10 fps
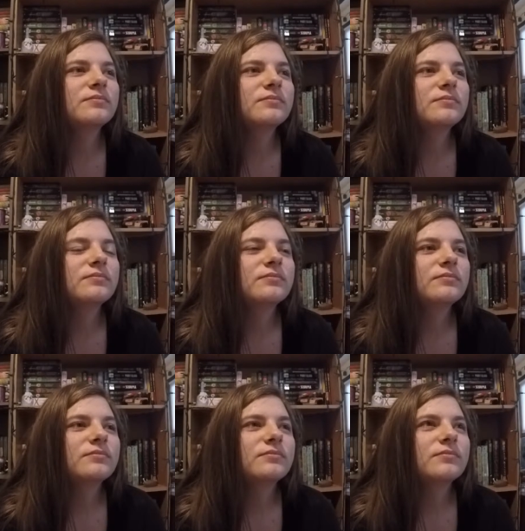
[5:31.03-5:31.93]

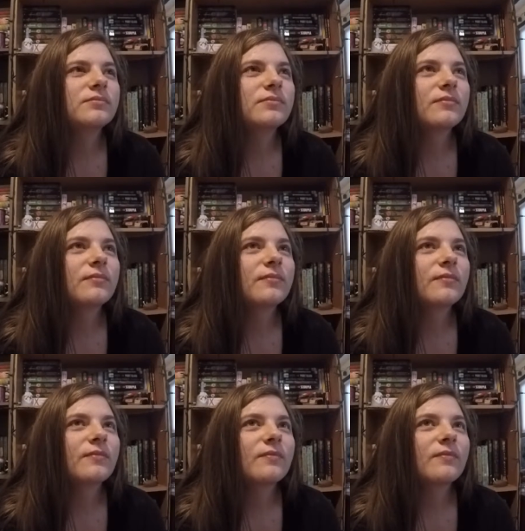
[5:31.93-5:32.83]

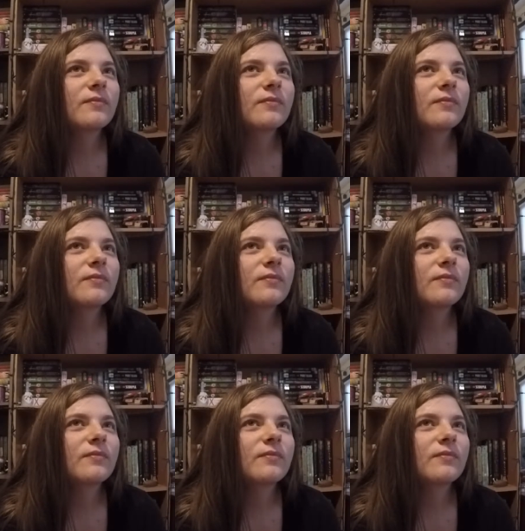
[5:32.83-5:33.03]
No one is speaking in this clip.